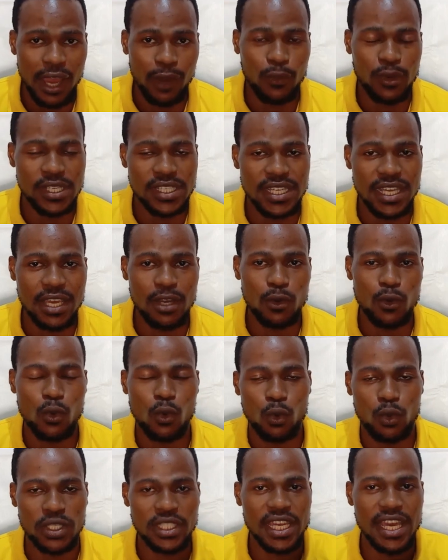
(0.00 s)
I was say,
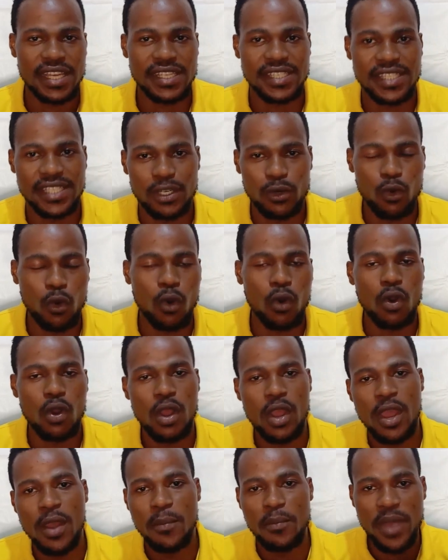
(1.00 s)
we shall say, oh,
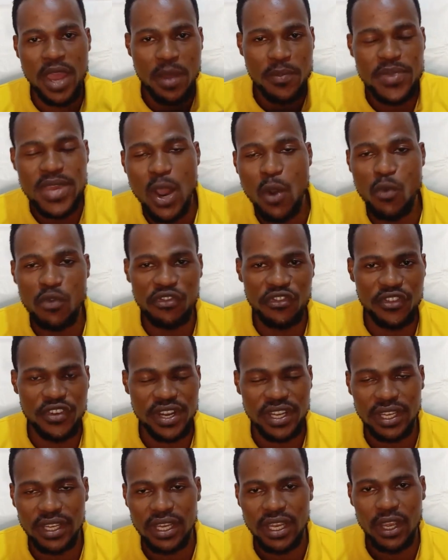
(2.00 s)
baby of
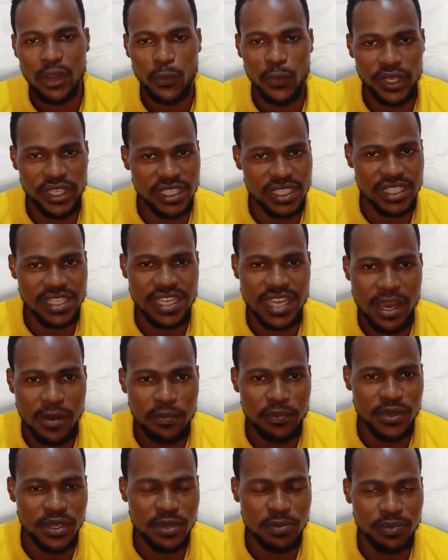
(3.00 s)
free, which is the
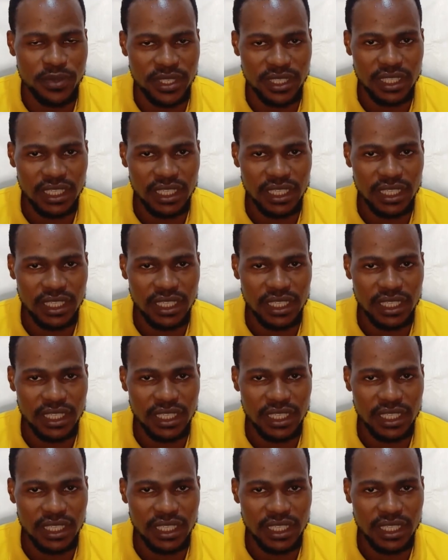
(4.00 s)
MPP.